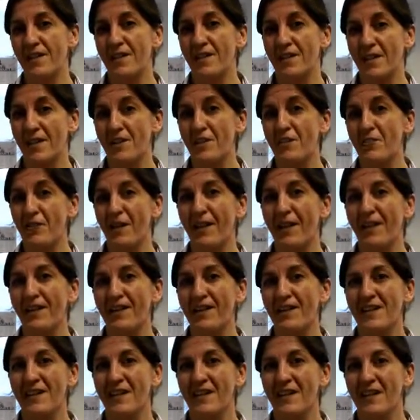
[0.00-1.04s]
I trained
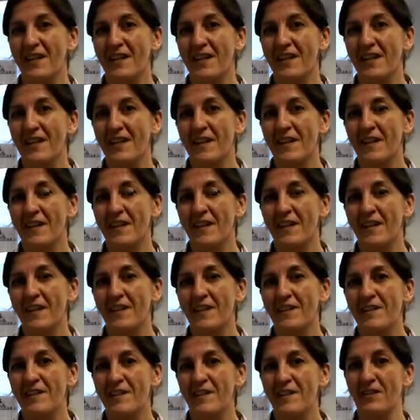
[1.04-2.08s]
in
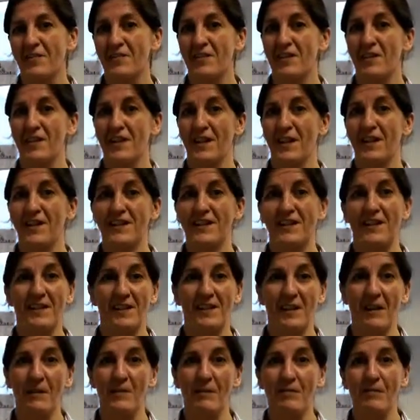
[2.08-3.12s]
constructed textiles.
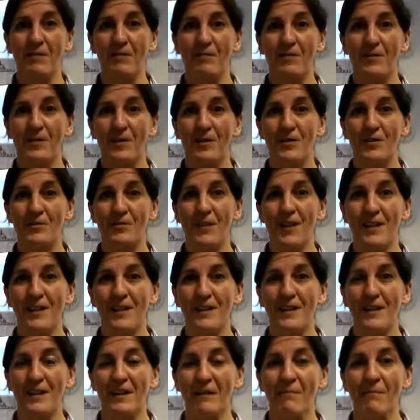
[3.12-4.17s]
I trained,
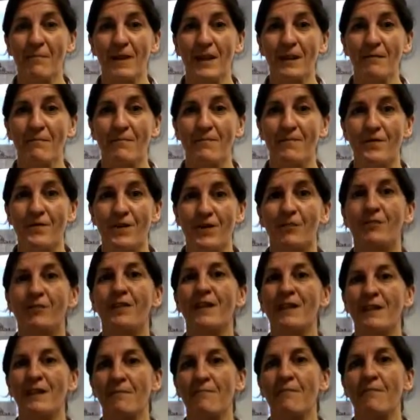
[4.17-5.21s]
my degrees
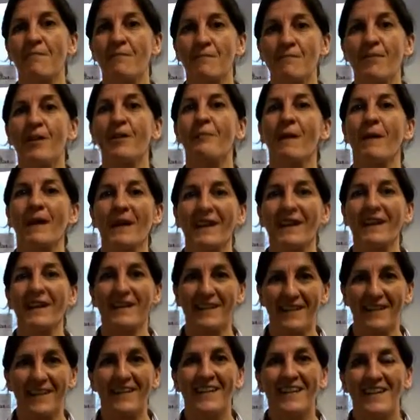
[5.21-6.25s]
in rug making.
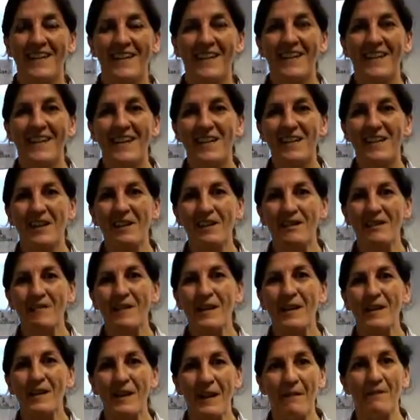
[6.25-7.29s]
So
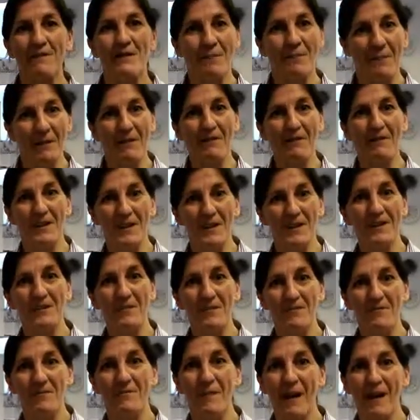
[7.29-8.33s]
that was the perfect sort
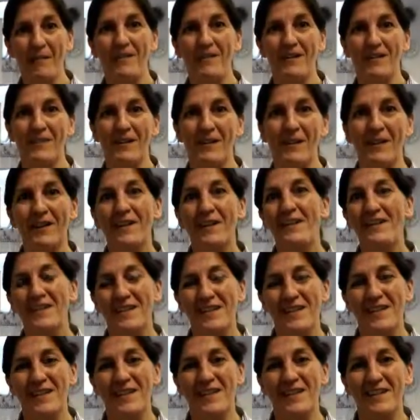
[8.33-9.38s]
of marriage, if you like, garden
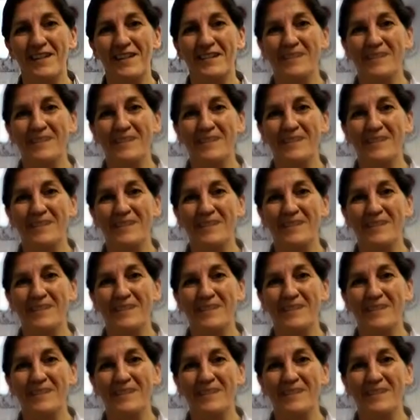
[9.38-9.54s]
design.